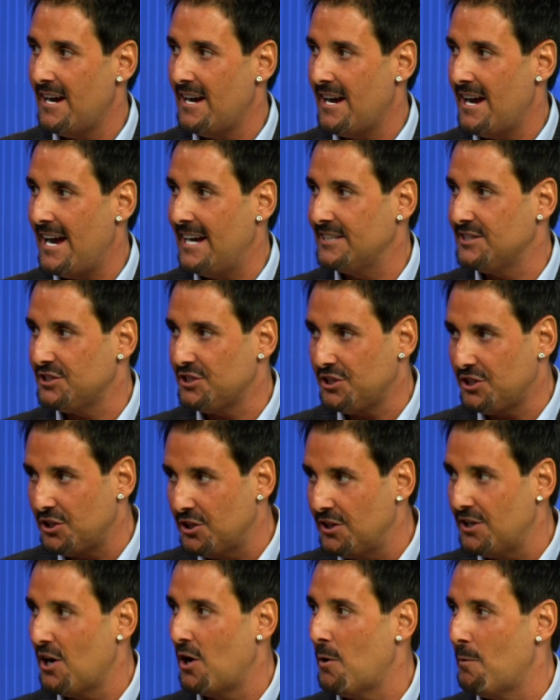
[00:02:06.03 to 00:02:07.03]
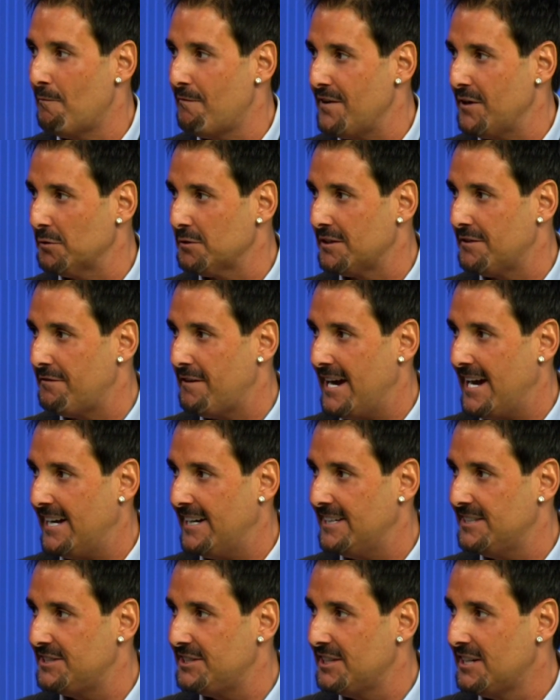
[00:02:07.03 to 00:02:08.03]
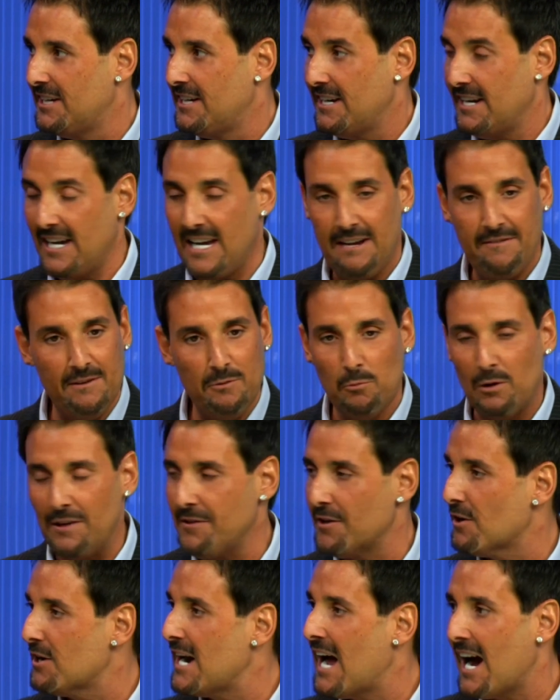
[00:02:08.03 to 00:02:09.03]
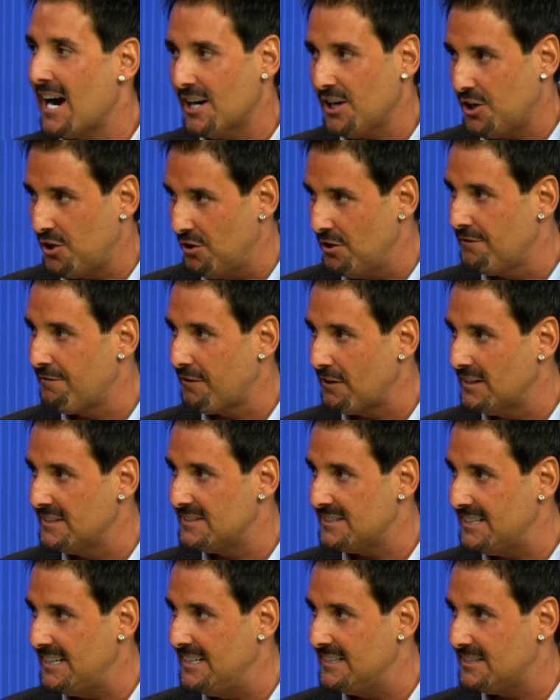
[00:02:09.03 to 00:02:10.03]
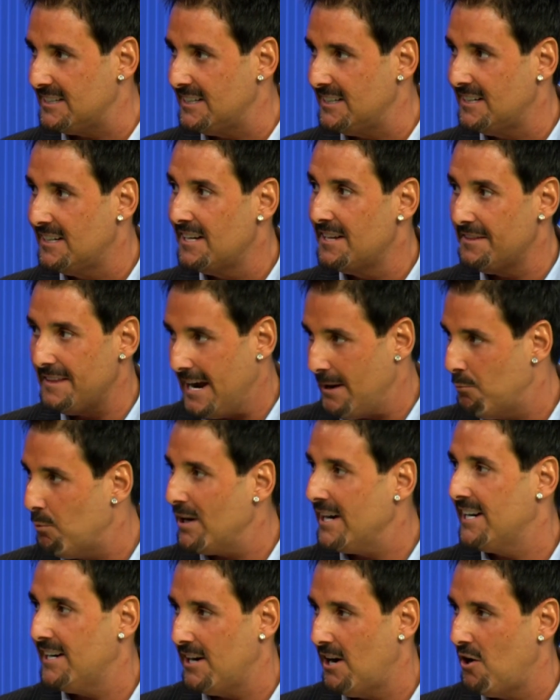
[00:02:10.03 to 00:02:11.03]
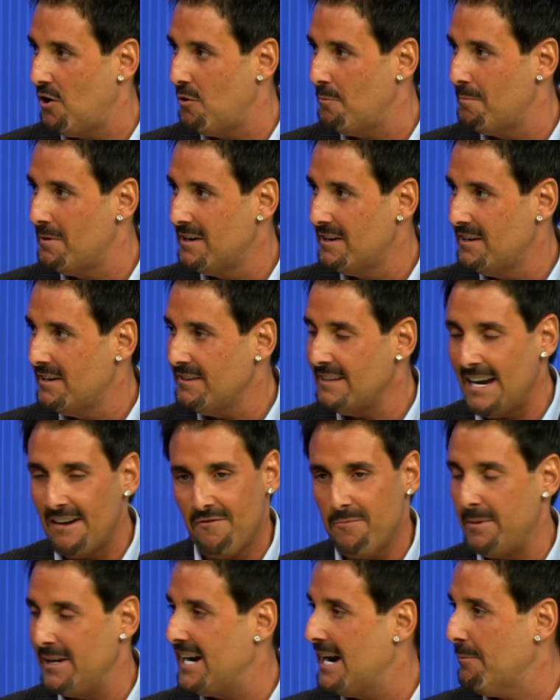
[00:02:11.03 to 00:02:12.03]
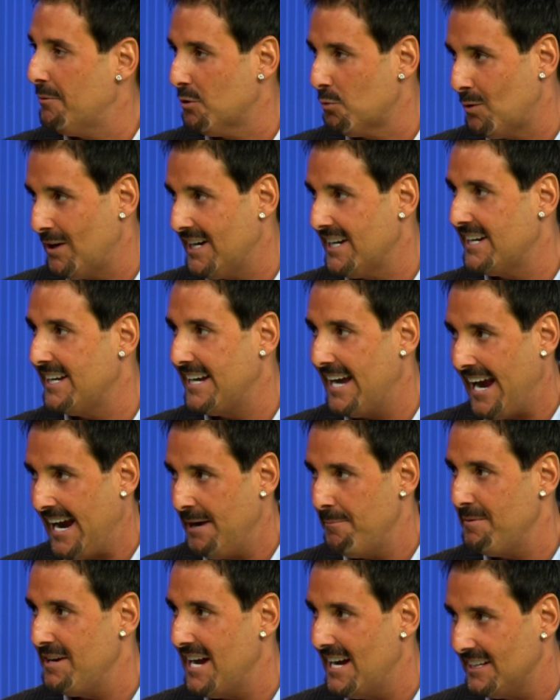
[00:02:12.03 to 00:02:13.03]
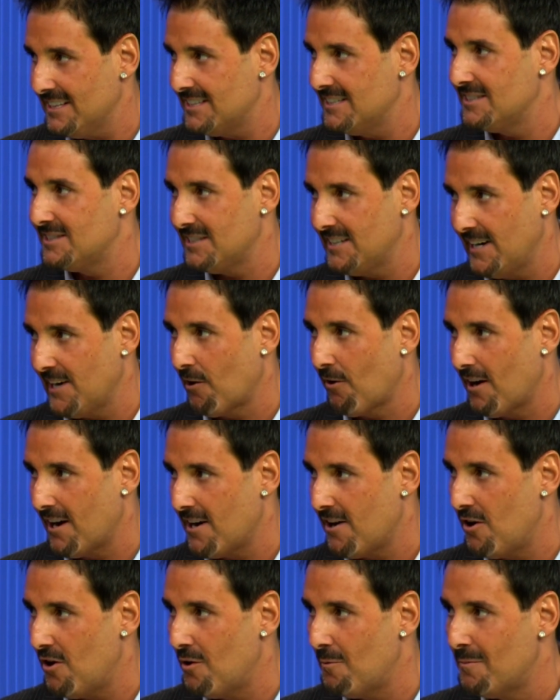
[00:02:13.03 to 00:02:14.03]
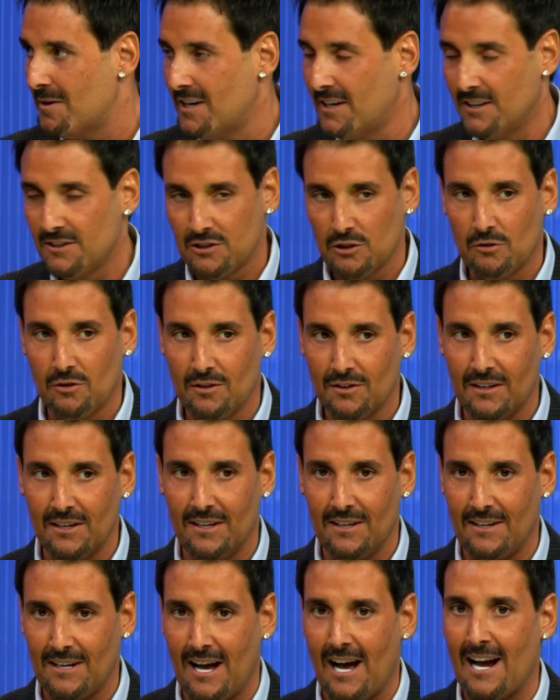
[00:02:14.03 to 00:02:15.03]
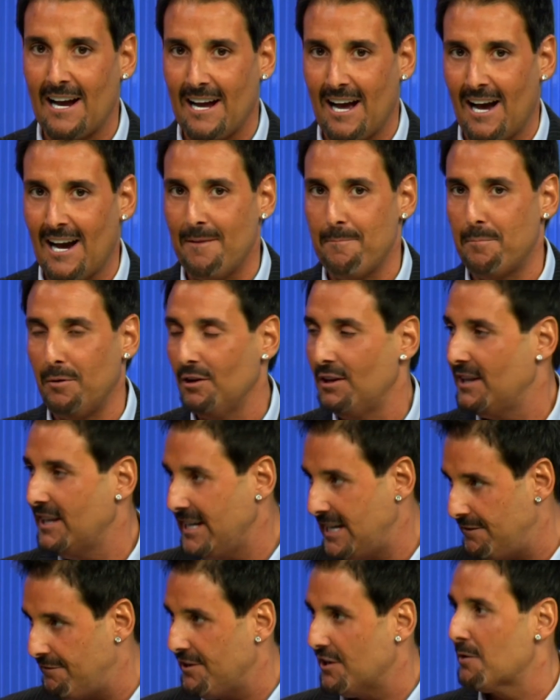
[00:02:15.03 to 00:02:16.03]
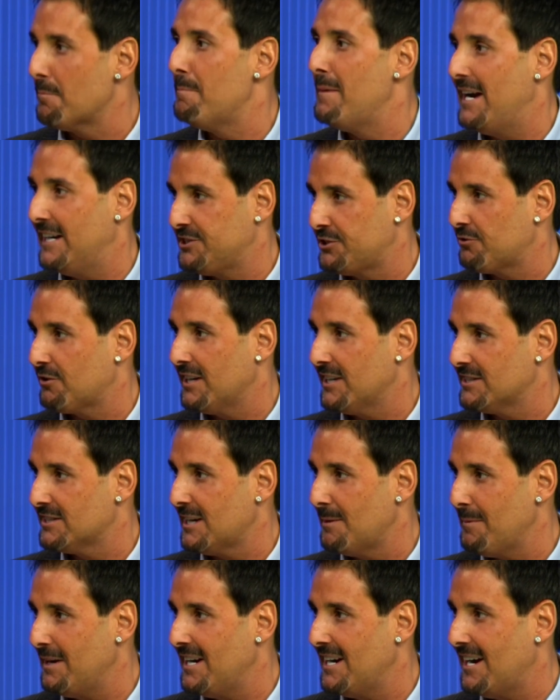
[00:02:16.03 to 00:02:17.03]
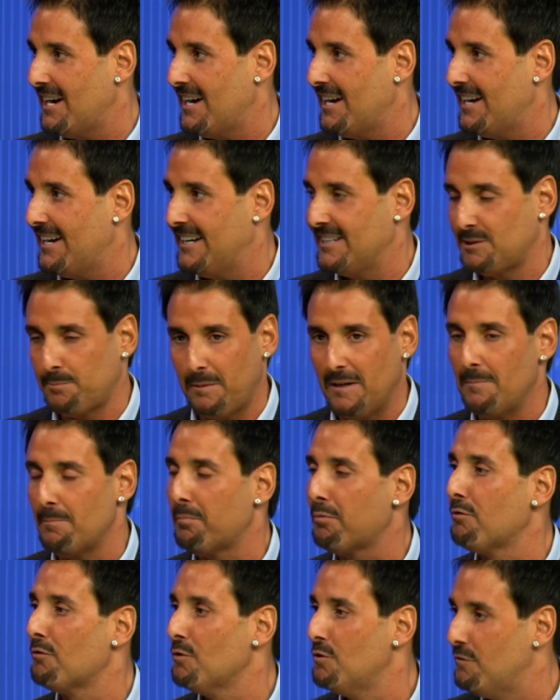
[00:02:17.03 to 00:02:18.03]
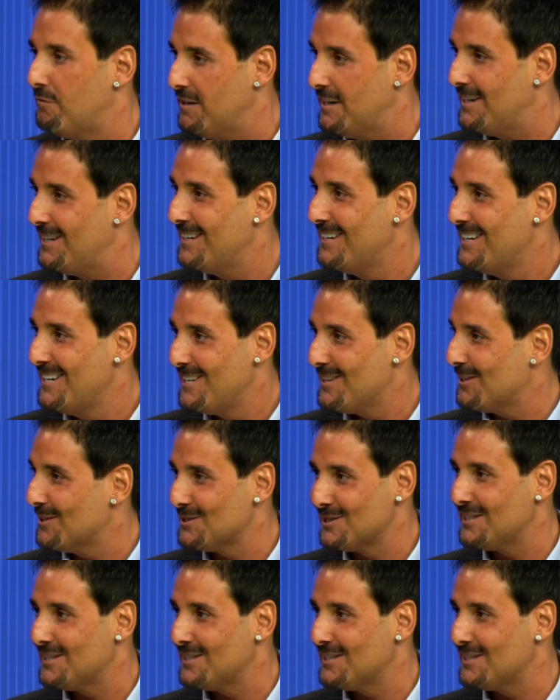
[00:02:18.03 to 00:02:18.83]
has good home field advantage. Right. Even when they're not good for the season, they win at home. They haven't been able to win a game yet this year at home. So I believe your metrics. I mean, it's been proven, their